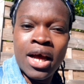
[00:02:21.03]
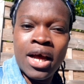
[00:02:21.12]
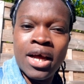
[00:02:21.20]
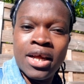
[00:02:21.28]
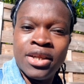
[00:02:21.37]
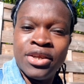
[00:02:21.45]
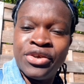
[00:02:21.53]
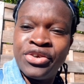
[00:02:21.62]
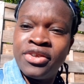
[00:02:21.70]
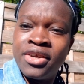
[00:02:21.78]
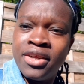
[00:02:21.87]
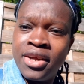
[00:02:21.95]
And she
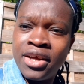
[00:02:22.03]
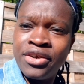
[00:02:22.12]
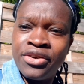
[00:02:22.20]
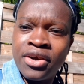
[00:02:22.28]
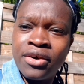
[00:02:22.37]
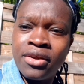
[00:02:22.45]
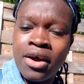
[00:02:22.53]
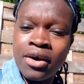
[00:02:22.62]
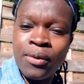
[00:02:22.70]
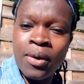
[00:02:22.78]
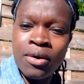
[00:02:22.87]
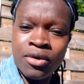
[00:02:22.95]
said yes, she got to talk
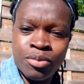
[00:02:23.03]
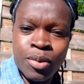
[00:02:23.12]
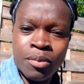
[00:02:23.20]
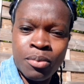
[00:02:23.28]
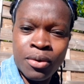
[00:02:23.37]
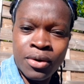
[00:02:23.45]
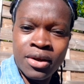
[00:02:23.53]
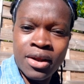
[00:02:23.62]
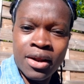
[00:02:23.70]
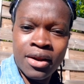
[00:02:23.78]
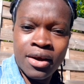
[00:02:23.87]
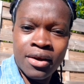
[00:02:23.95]
to her husband about it,
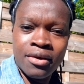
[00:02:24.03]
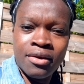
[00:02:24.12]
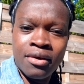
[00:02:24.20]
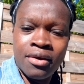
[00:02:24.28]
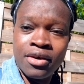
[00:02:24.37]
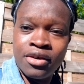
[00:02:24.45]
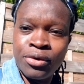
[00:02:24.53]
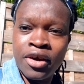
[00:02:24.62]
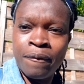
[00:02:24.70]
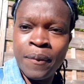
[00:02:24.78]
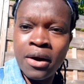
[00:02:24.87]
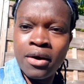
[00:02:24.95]
and then she will
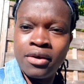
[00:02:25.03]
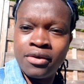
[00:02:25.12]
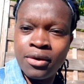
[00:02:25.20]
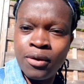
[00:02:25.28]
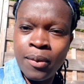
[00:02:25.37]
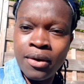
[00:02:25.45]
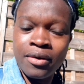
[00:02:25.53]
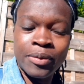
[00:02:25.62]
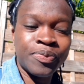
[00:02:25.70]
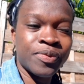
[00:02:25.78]
give me her answer tomorrow.